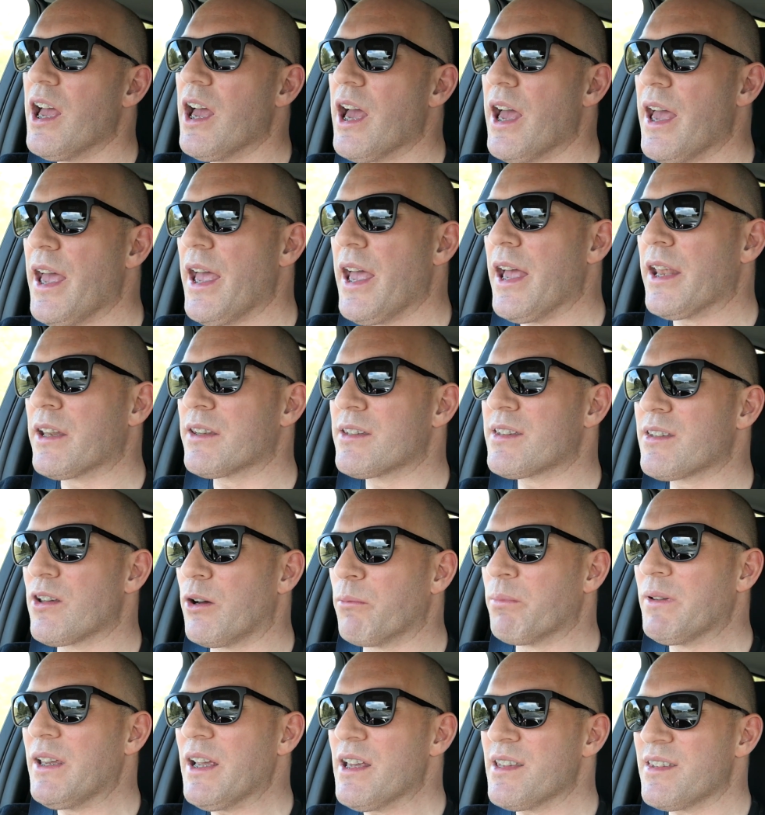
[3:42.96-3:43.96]
And so
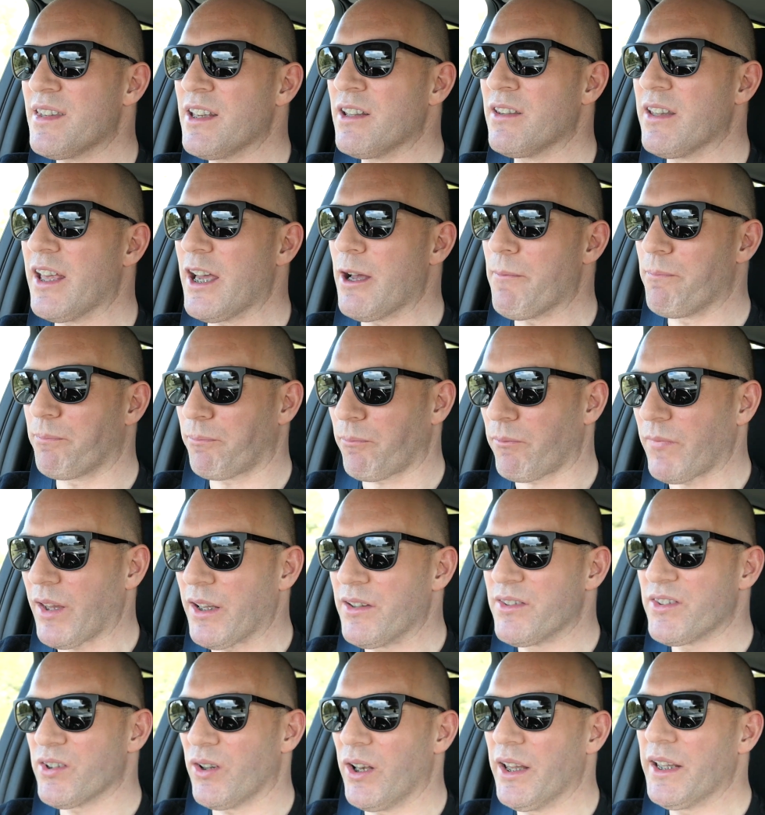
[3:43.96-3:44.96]
I'm guessing that
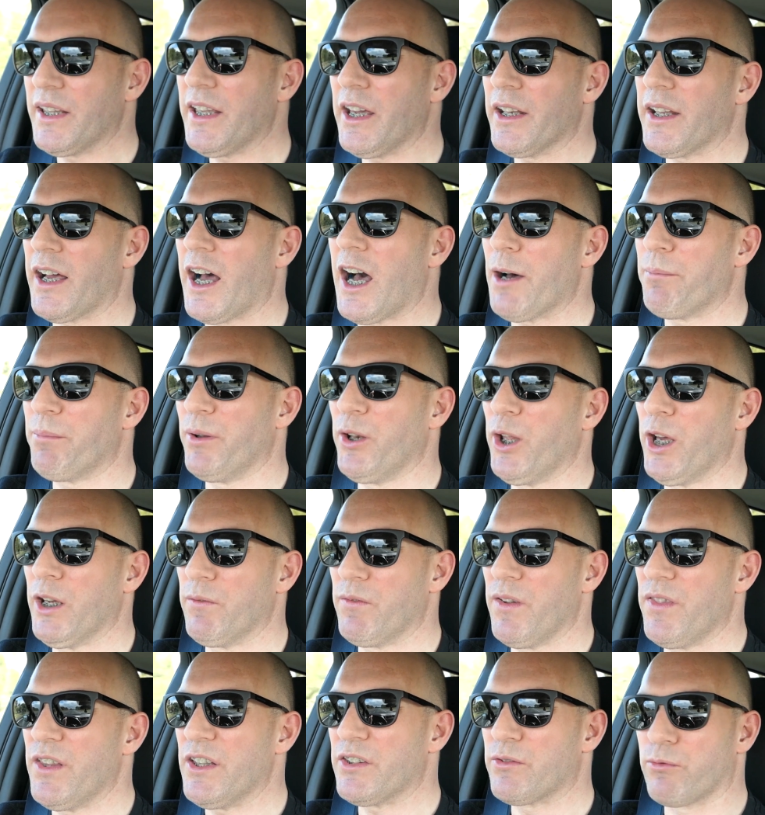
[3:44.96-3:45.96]
until I get up and
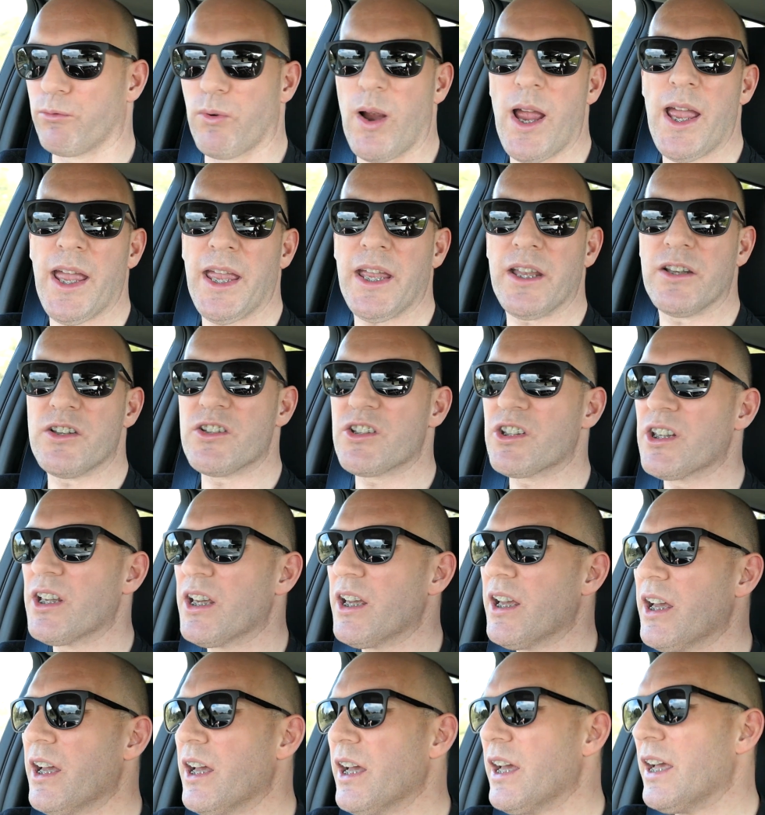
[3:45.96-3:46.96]
over this range,
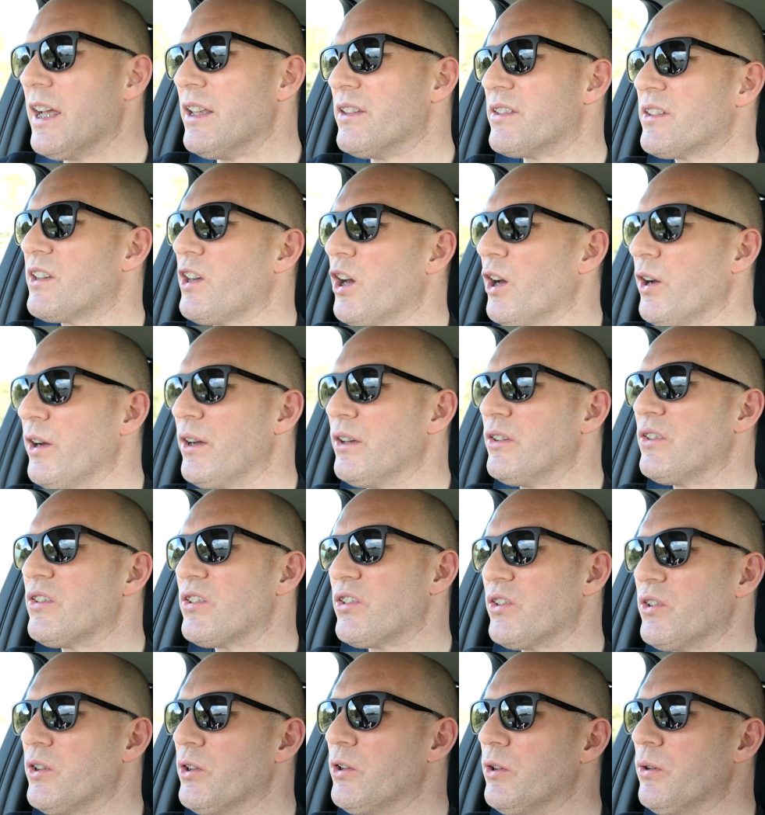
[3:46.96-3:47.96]
it's going
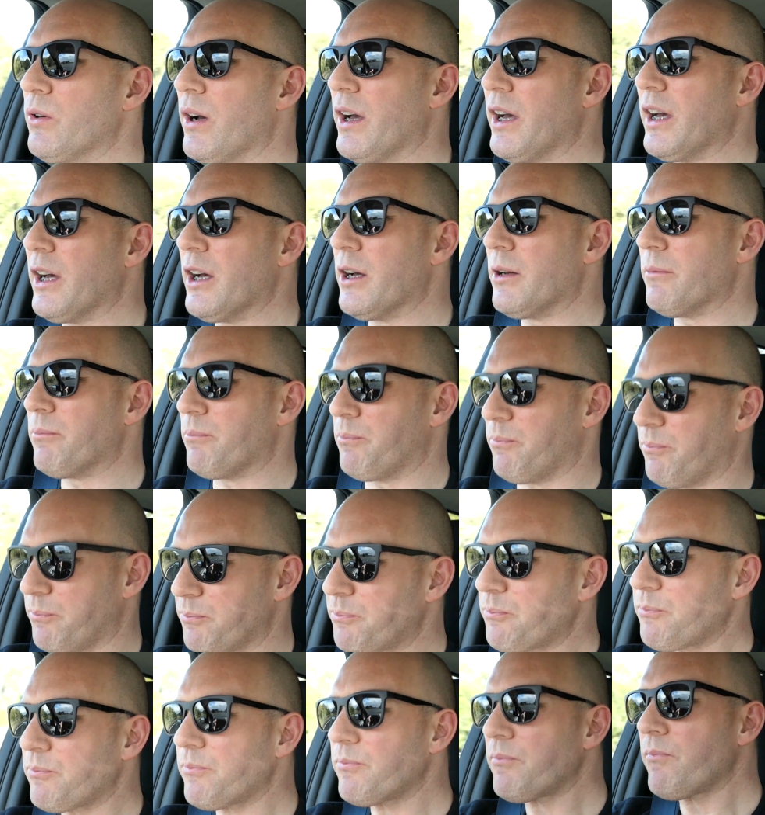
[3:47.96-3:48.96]
to
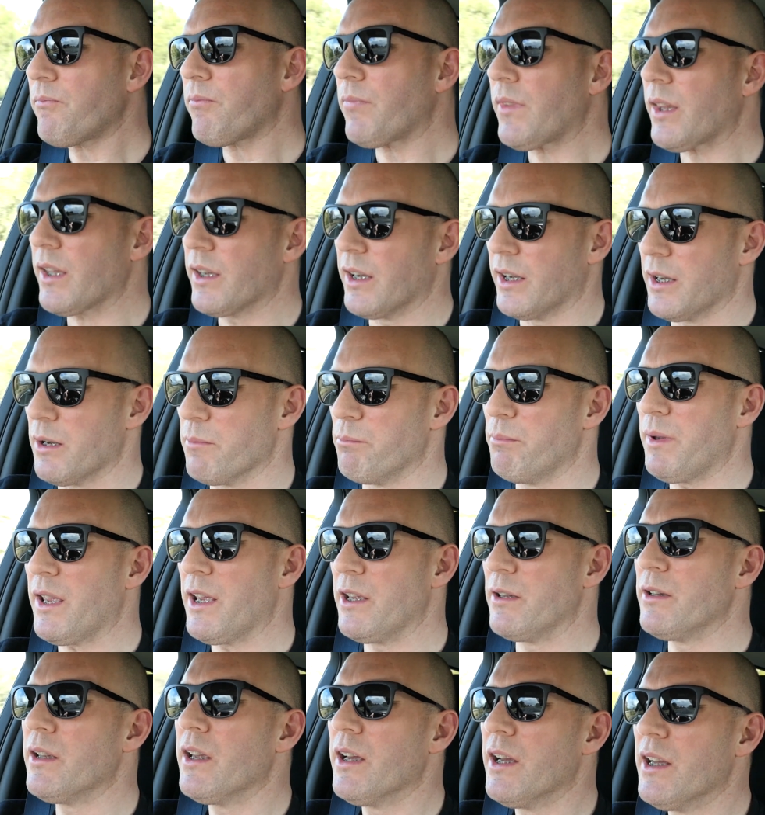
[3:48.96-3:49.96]

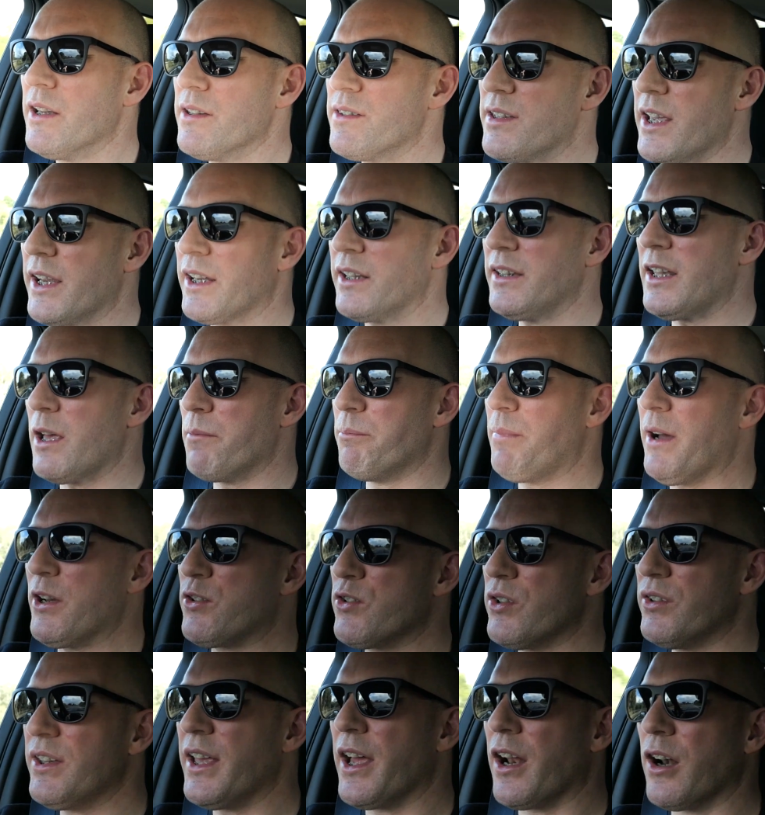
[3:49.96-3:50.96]
be taking that
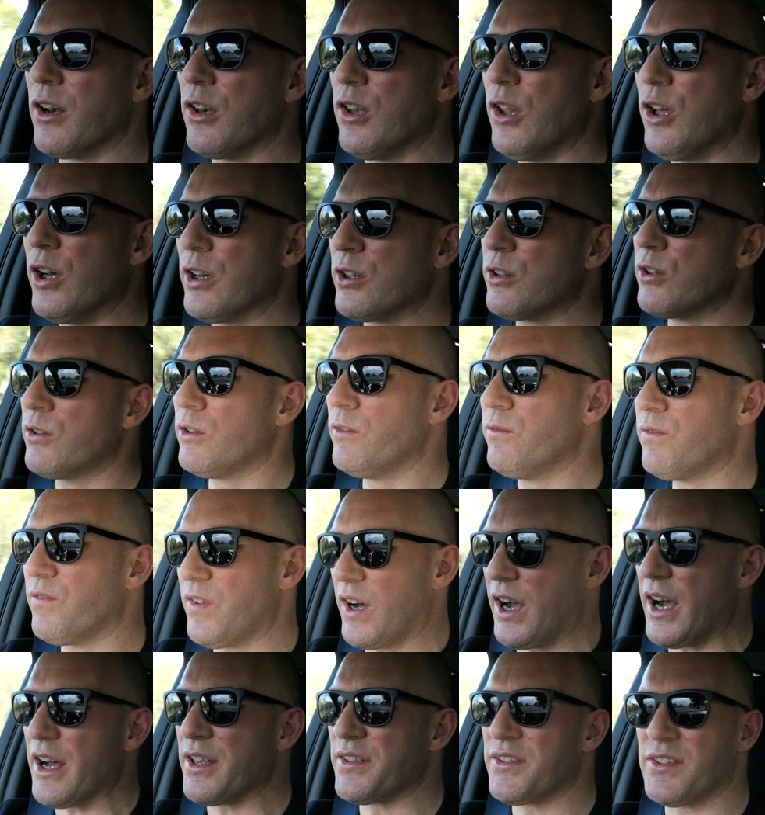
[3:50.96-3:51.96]
battery down a lot
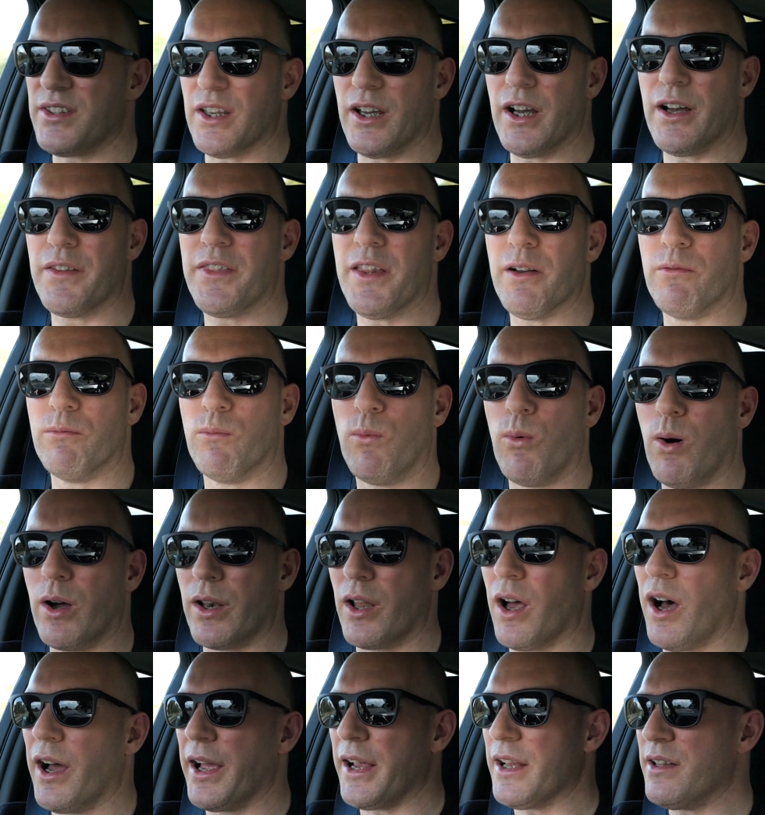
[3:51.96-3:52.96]
faster than what
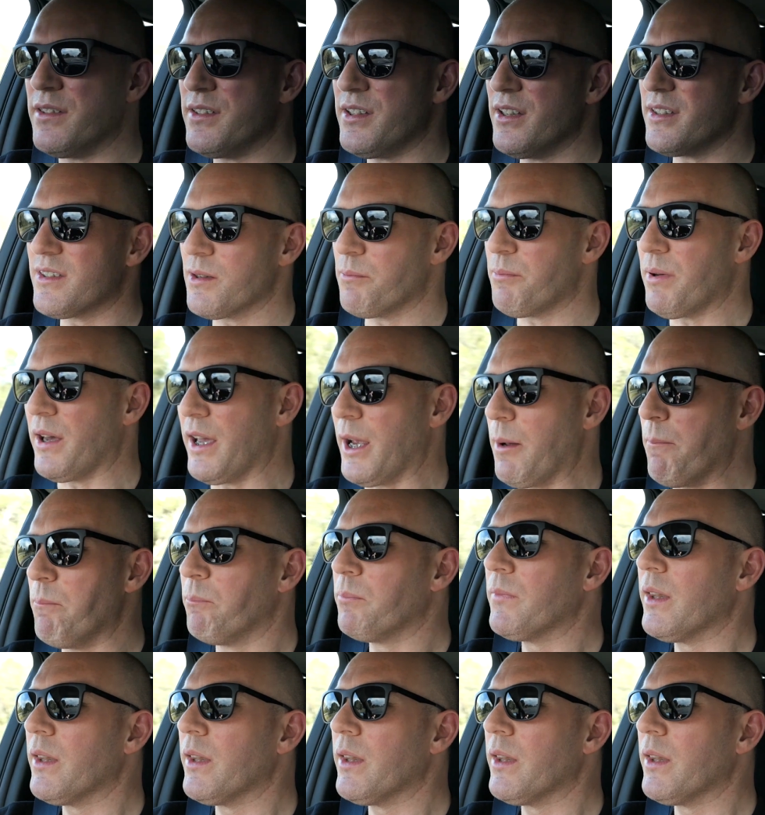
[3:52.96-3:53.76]
I anticipate.